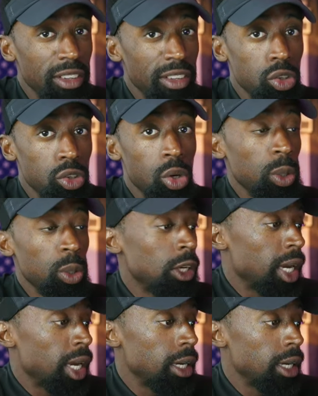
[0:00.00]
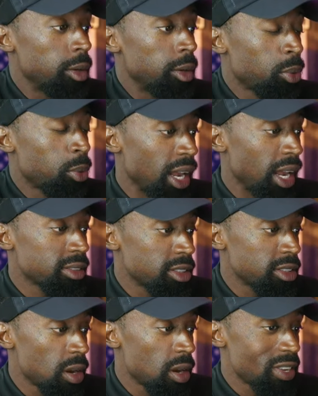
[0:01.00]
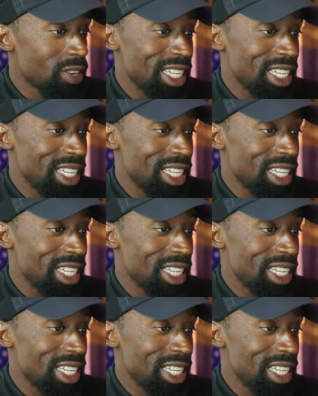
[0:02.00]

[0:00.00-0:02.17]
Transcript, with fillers: We create good products and services,